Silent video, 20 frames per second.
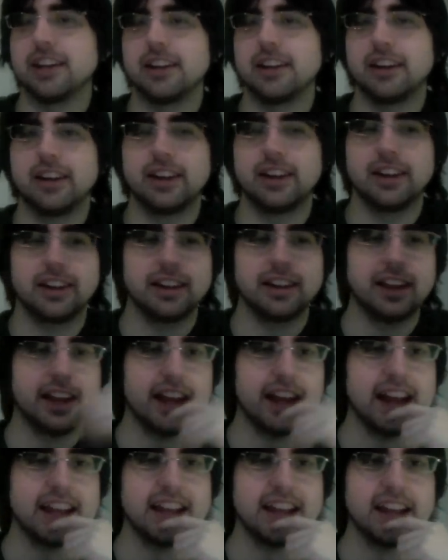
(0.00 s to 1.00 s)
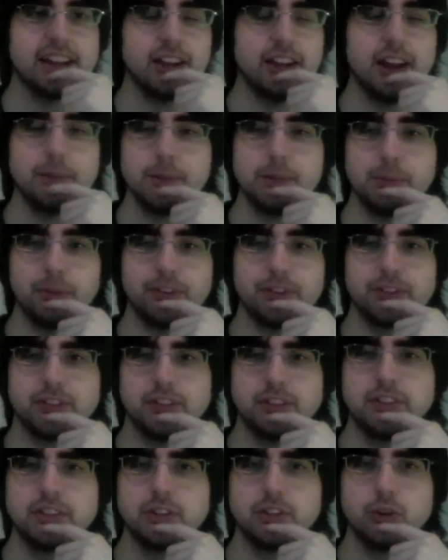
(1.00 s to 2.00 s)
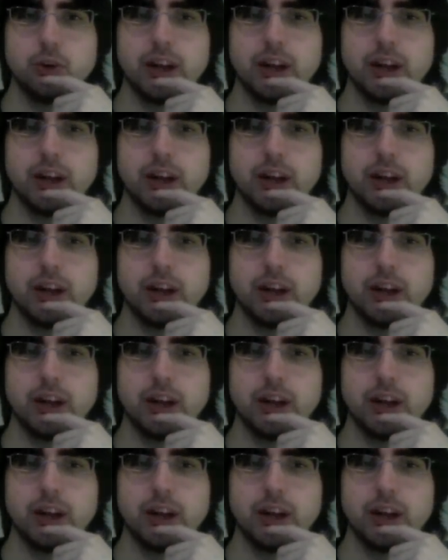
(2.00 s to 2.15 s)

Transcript: A lot of people do,